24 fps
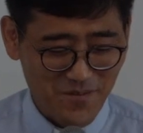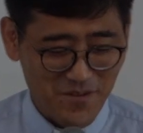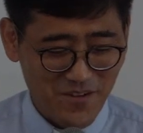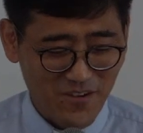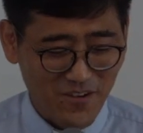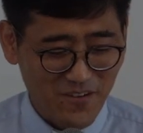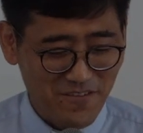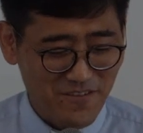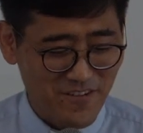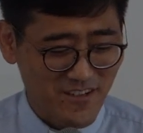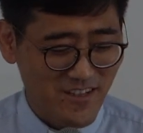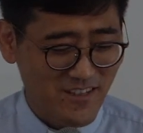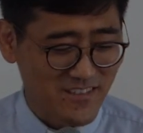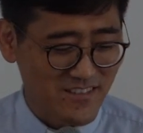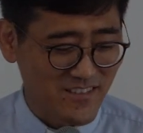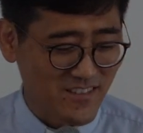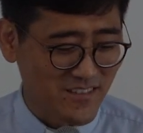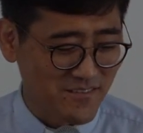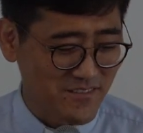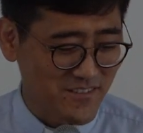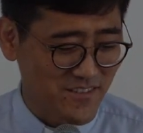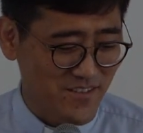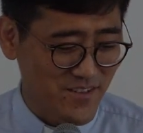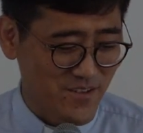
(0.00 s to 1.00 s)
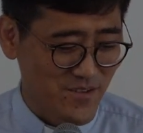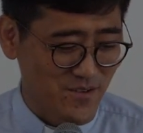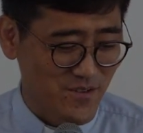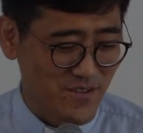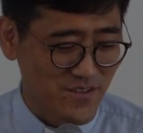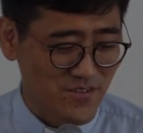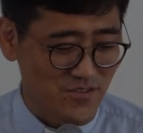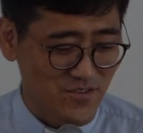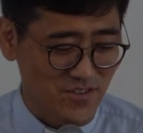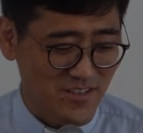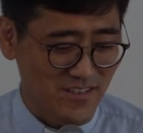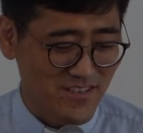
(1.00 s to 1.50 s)
We offer ourselves to
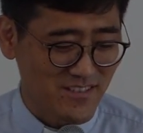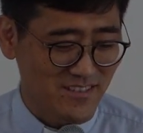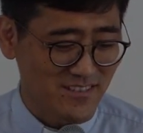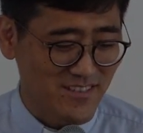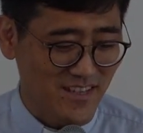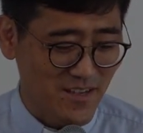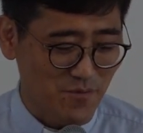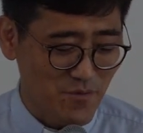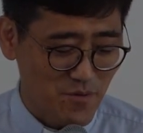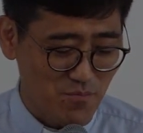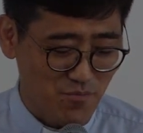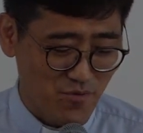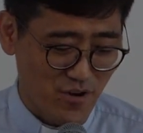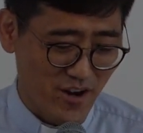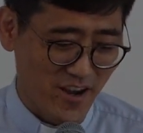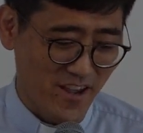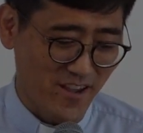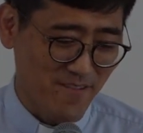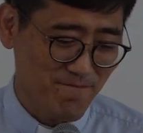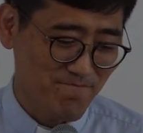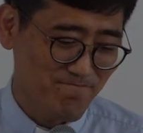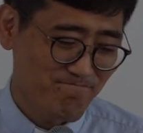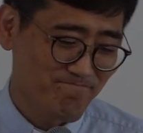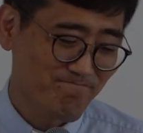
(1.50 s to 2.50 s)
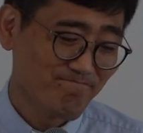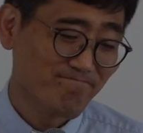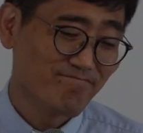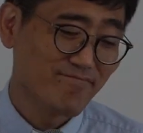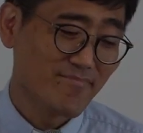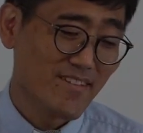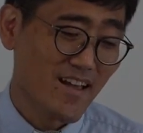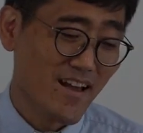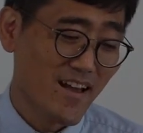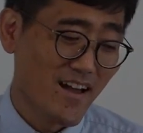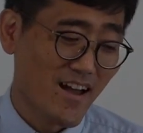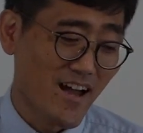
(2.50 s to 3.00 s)
you. In Jesus' name we pray.
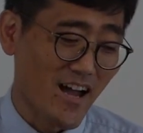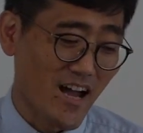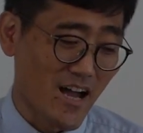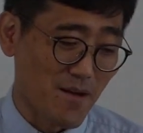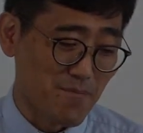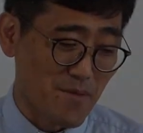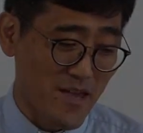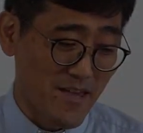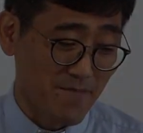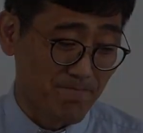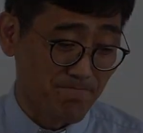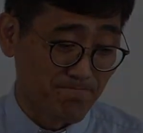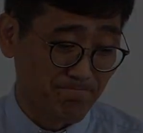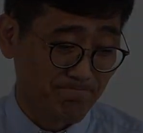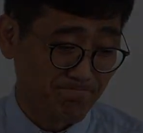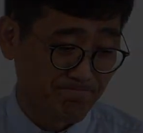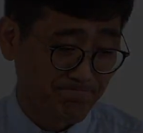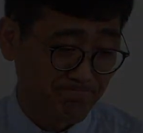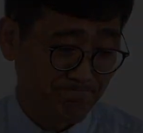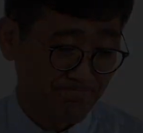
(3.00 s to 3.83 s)
Amen.